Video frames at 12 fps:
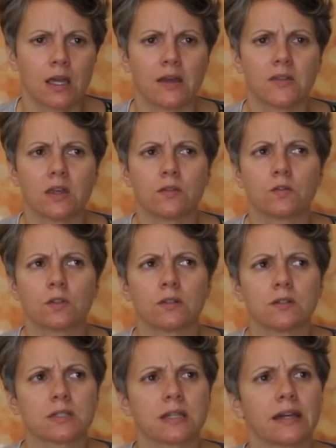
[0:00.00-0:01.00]
And then
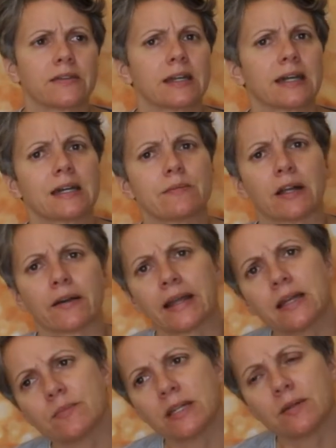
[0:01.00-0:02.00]
Thursday, I think I had my
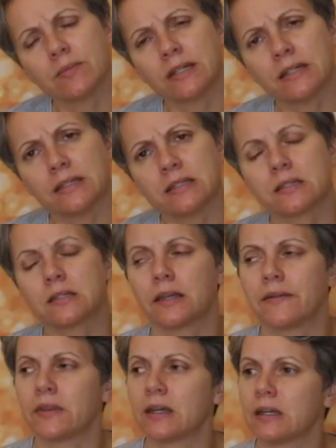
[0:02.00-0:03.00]
grandbabies.
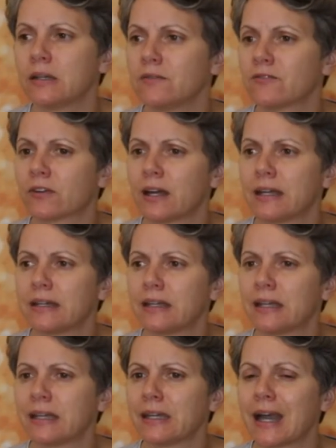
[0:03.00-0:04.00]
And then
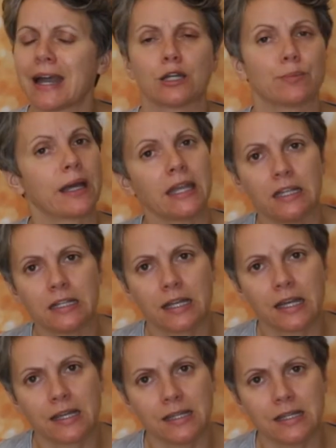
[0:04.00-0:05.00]
Friday, I had a paint
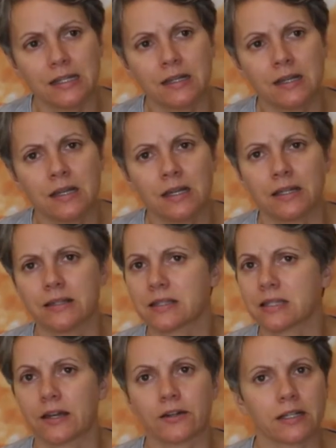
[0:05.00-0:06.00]
night. And then
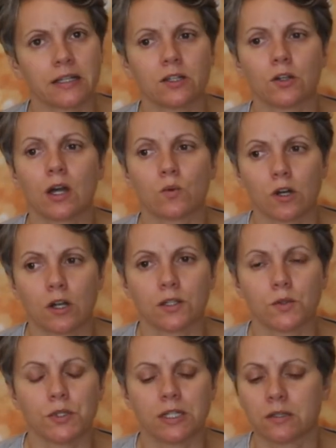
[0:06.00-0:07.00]
Saturday, you know, I work on
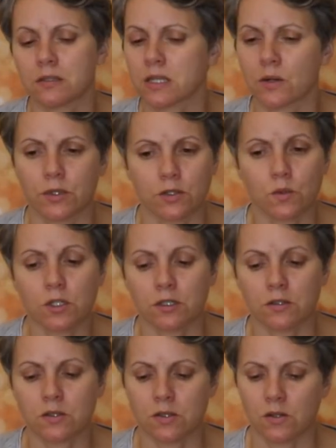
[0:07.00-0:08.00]
the weekends. I went to
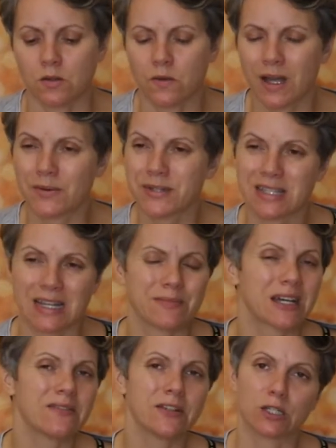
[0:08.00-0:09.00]
work. So I was like, I'm
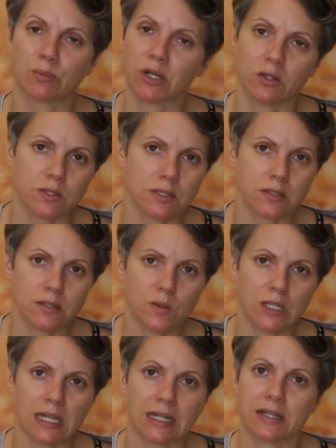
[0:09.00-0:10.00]
not even going to post this
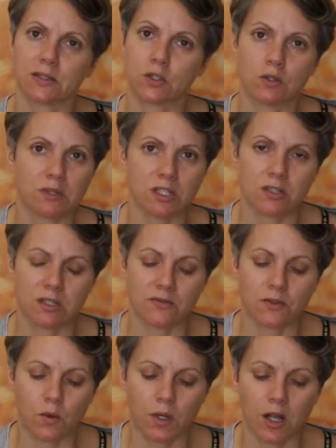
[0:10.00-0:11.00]
week. I got too much
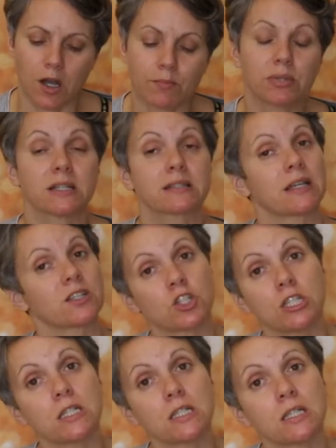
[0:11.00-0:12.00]
stuff going on. Plus, I
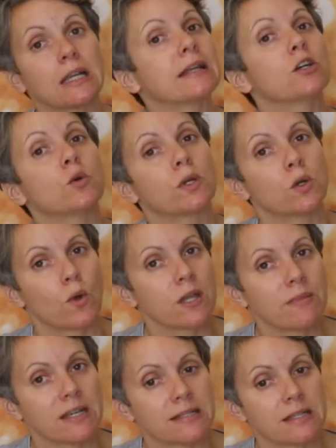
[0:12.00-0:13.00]
cheated, and I don't want to
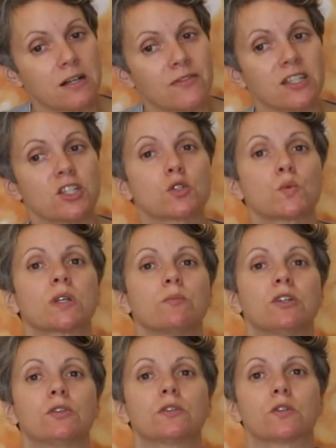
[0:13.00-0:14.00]
weigh myself. I just want
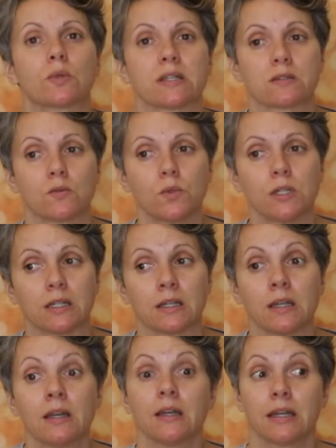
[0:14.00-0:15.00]
to be good the rest of the week.
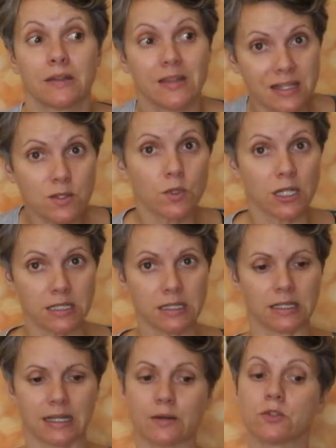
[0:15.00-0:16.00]
And that's what I
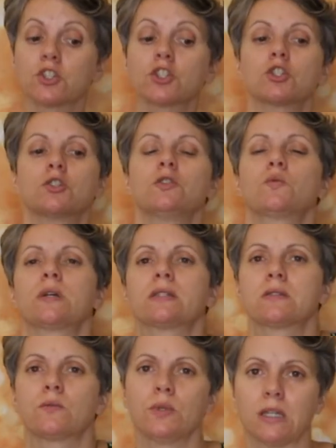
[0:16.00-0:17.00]
did. I was just good the
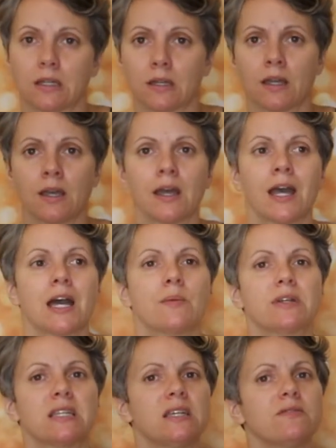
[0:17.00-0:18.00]
rest of the week.
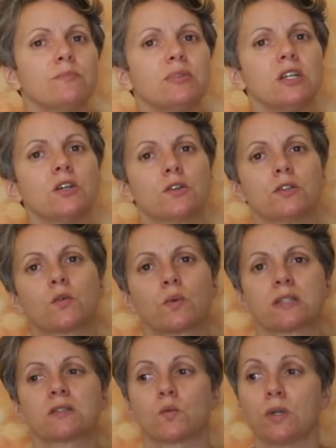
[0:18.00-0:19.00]
But even being good the
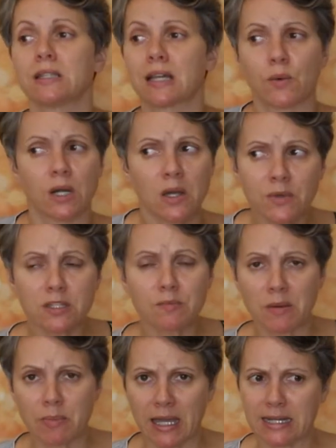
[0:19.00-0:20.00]
rest of the week, like, when I went to
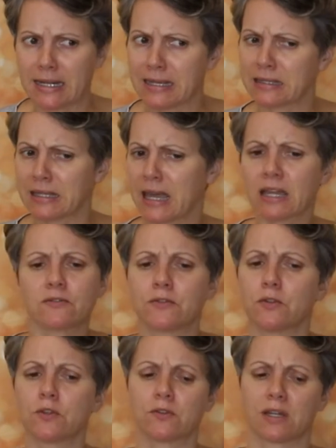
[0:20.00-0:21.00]
my paint night, they had
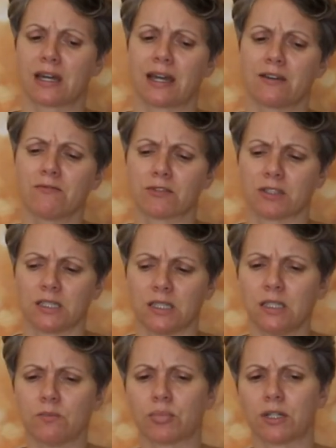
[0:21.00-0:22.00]
food there that I don't really
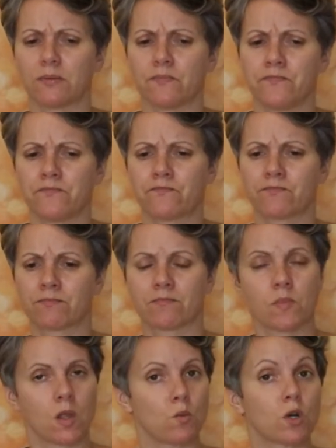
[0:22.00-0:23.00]
eat, but...
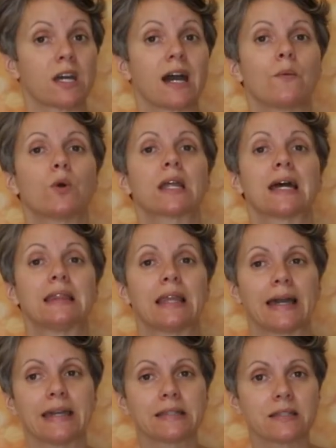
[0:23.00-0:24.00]
What I
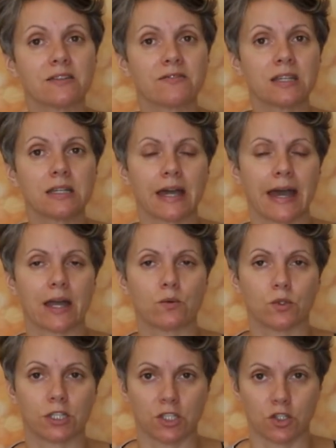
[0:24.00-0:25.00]
liked of it, I
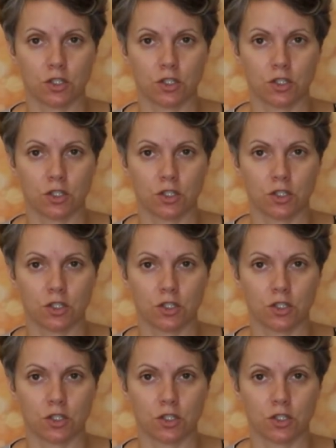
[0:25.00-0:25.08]
would